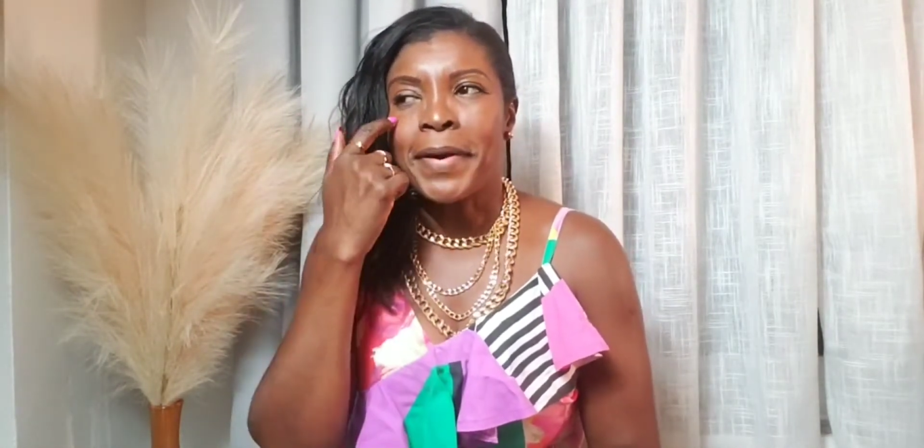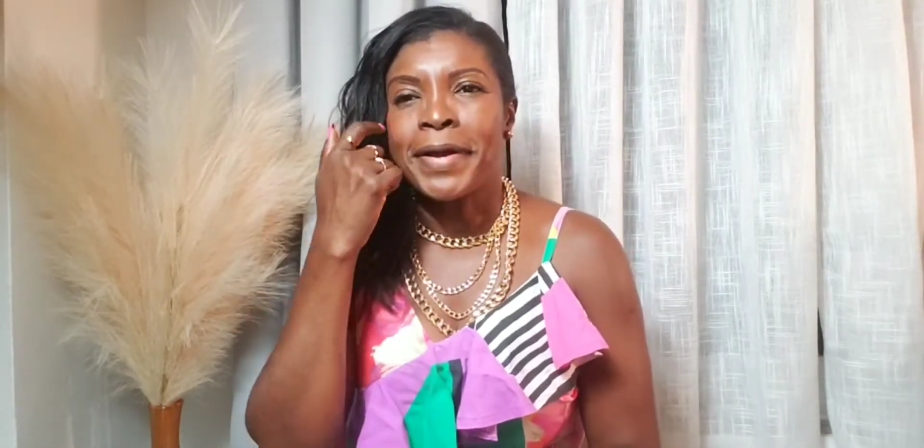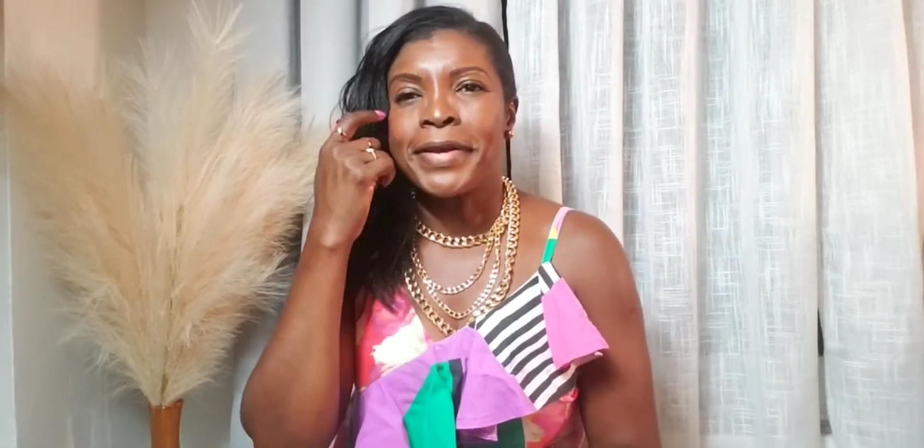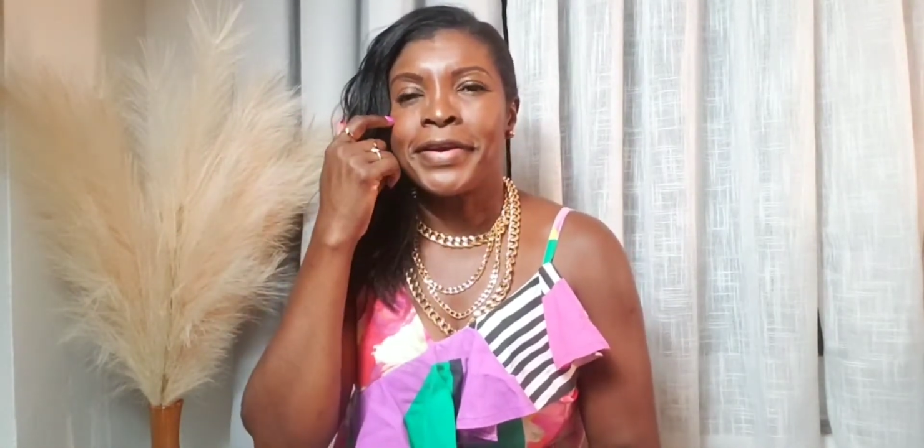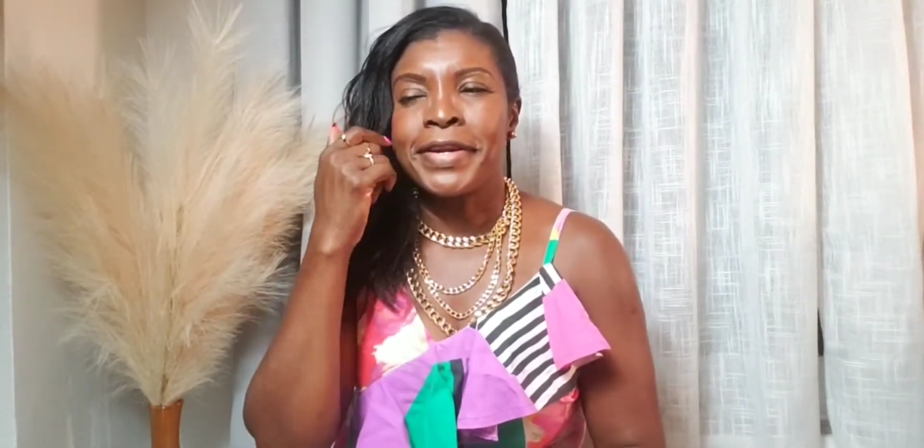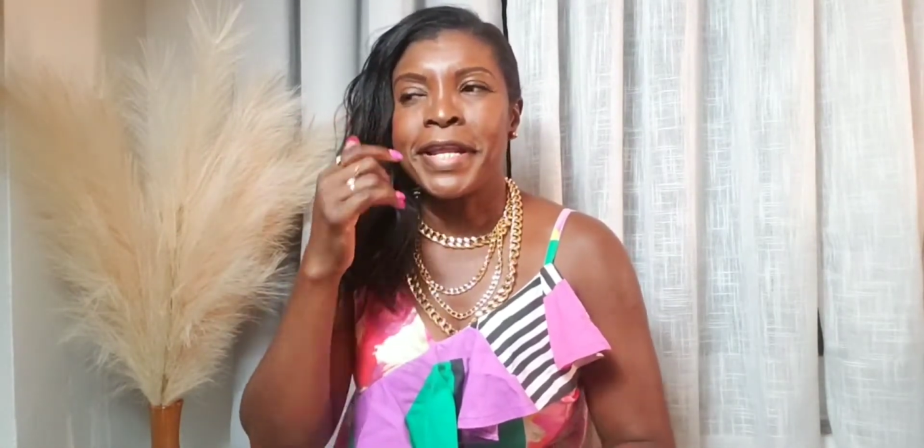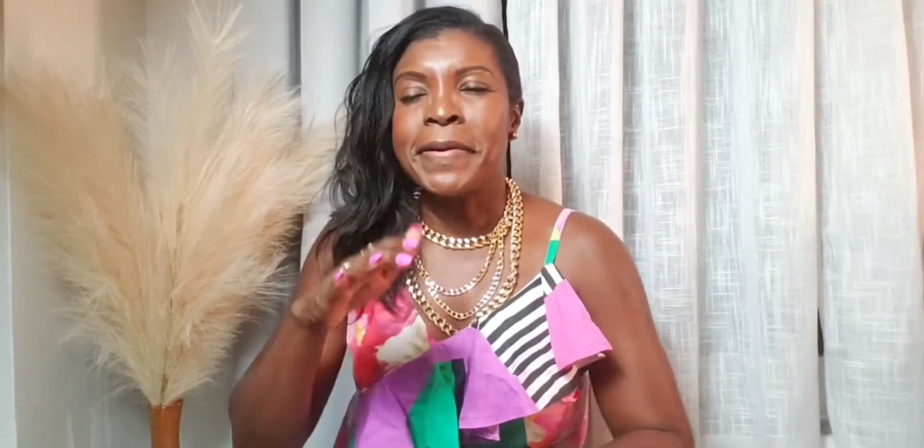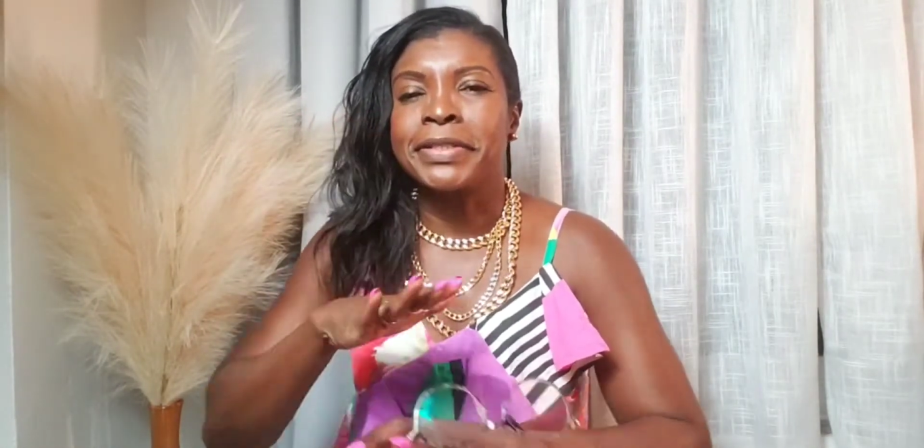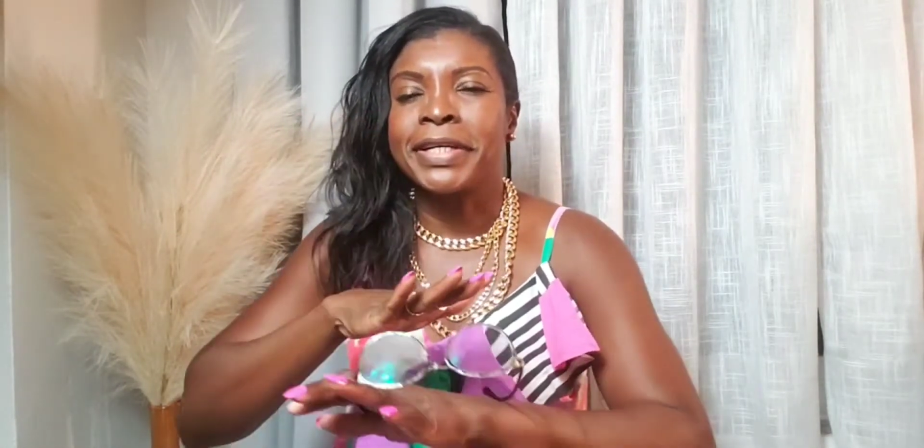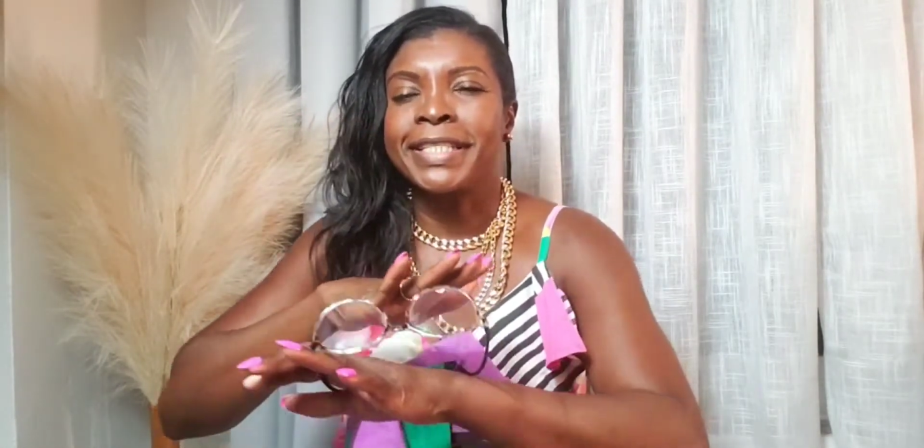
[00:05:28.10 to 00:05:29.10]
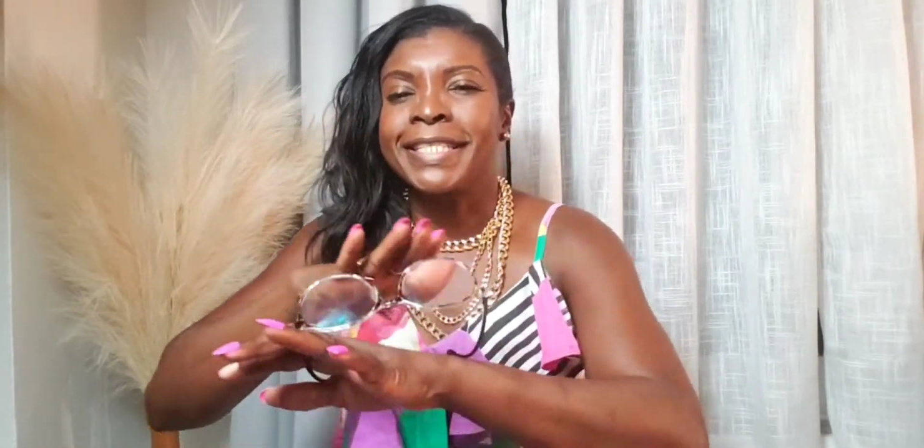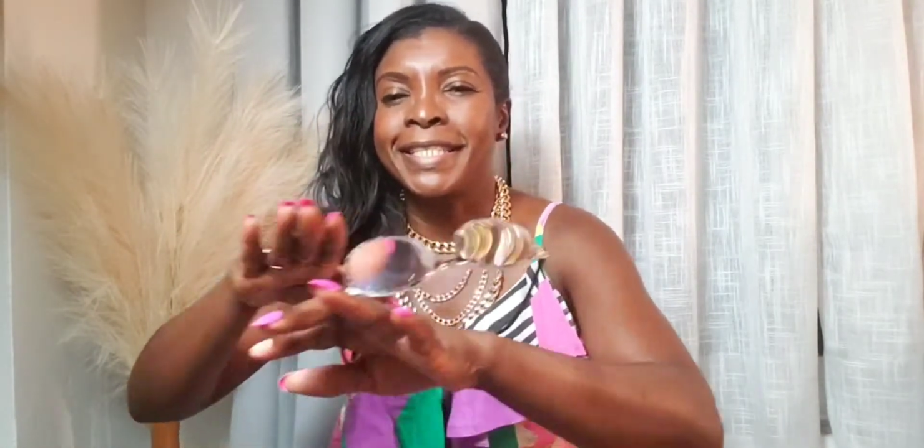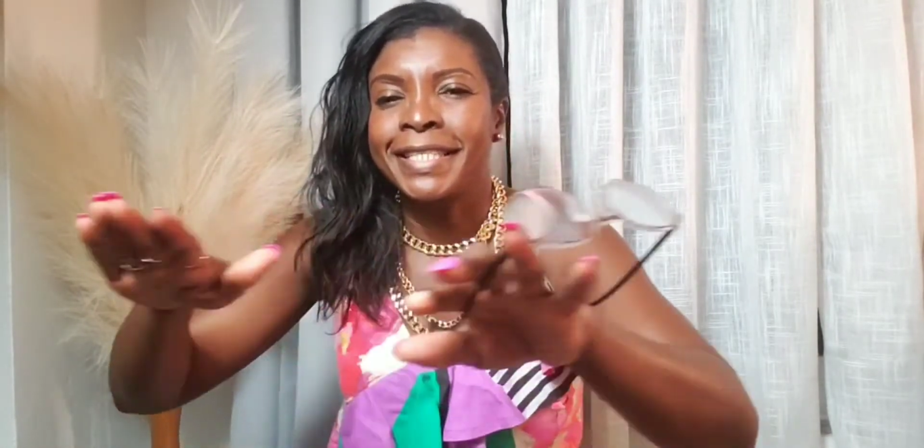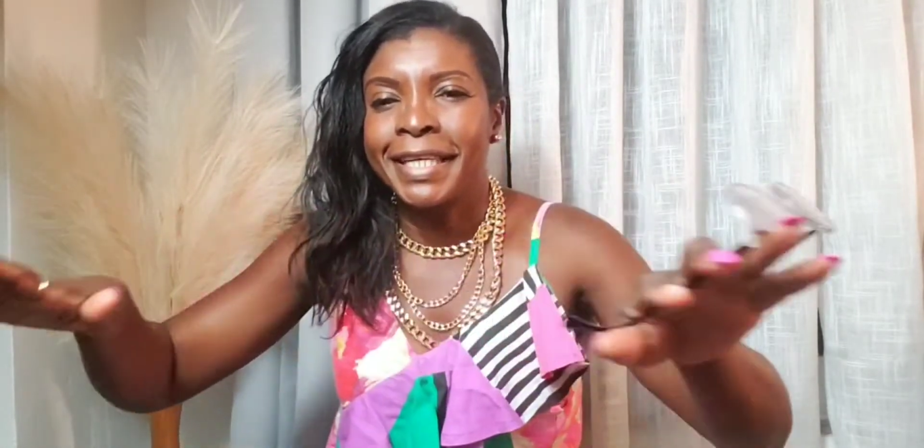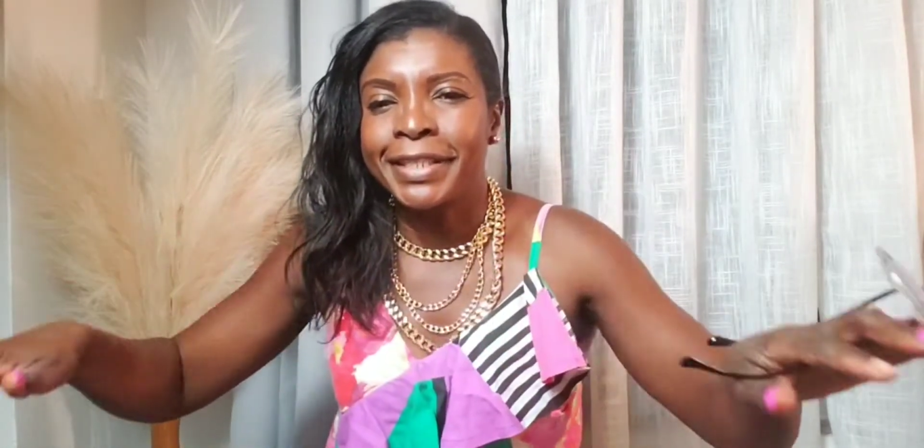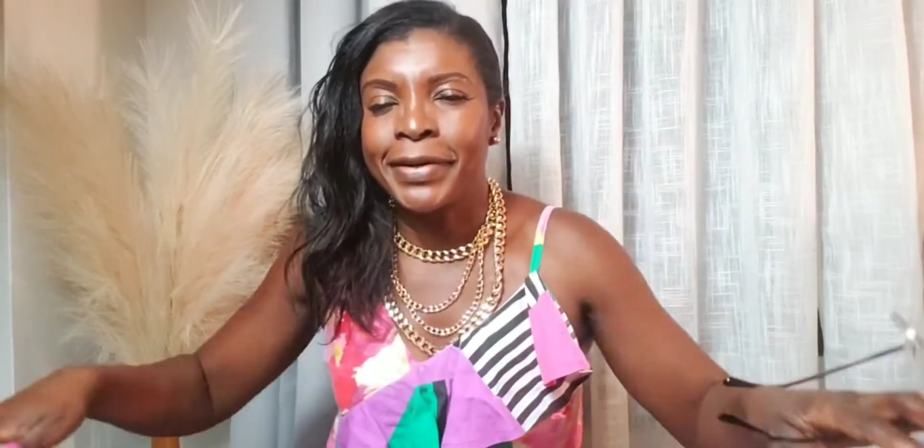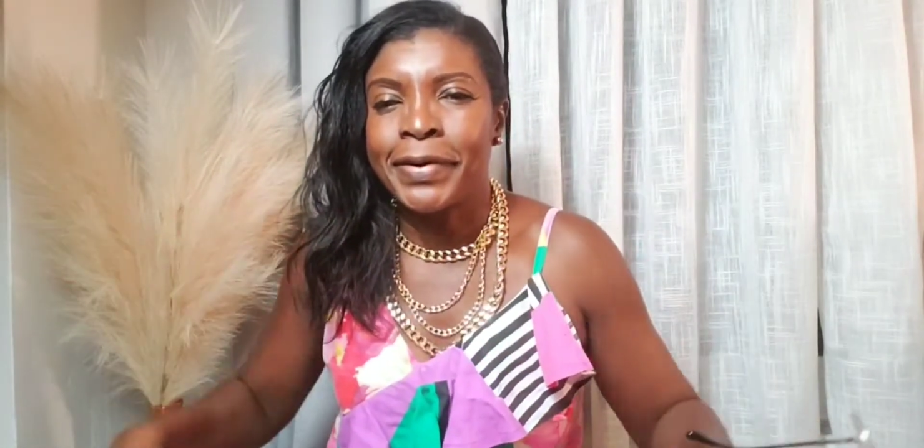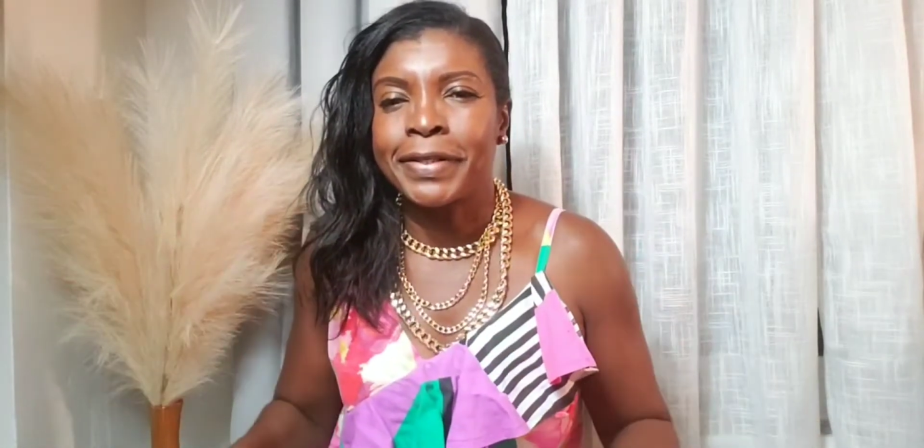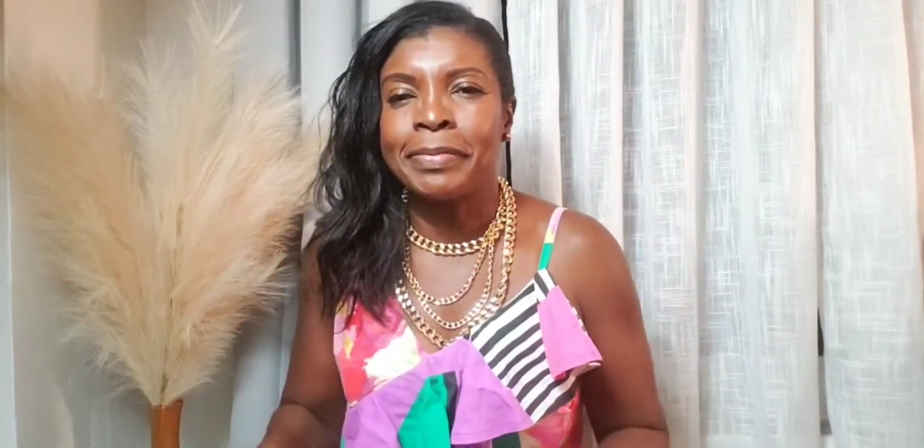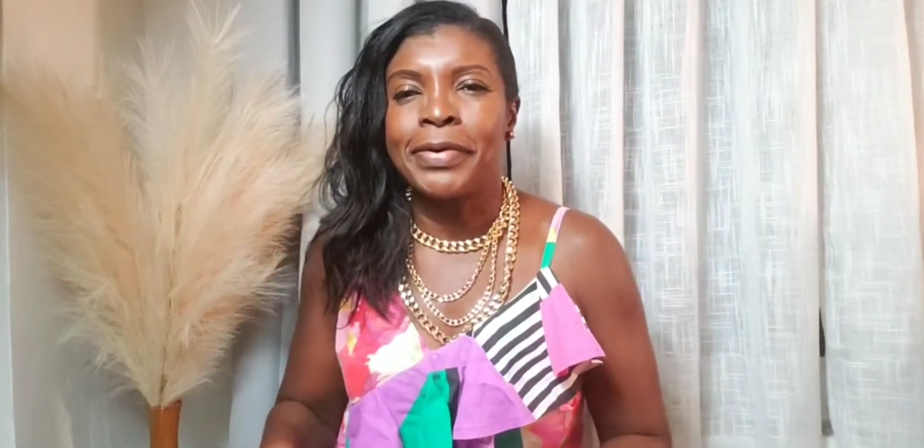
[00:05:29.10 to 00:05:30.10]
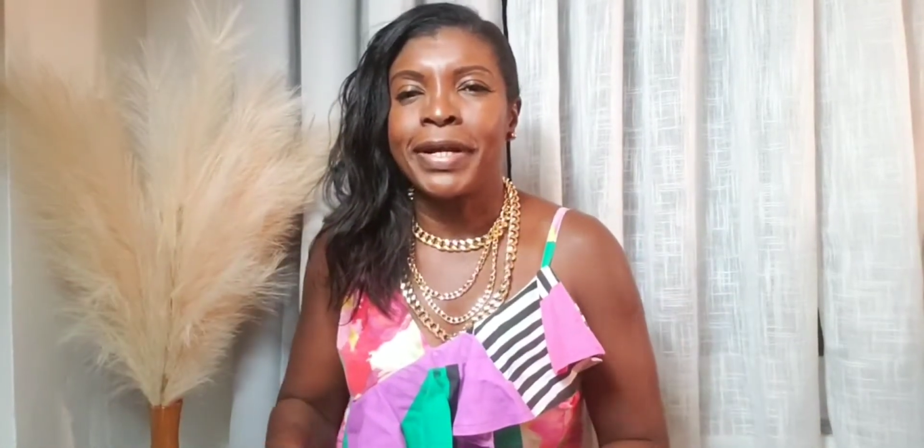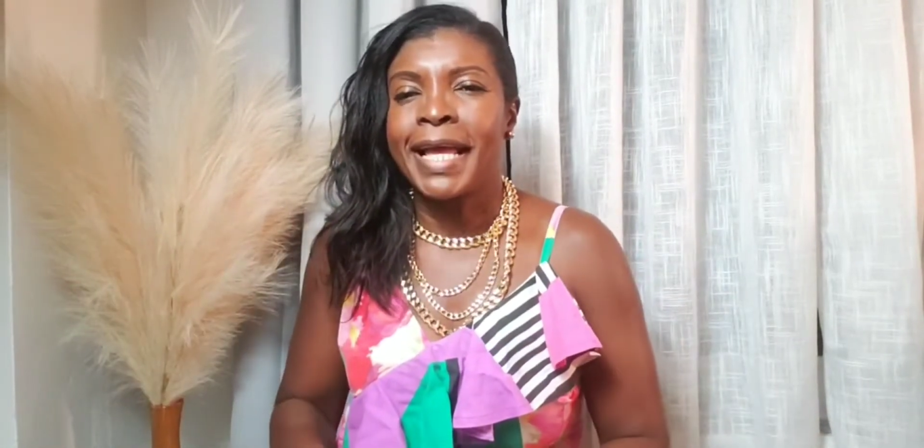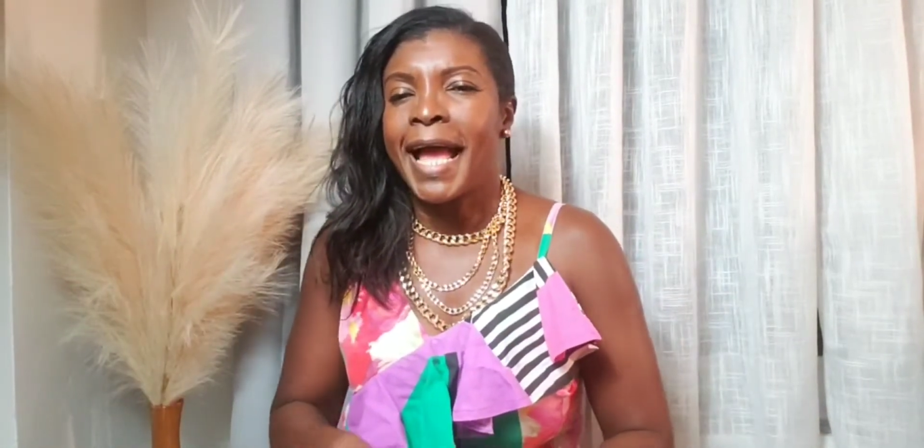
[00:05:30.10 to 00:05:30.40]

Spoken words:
your names are consistent across the board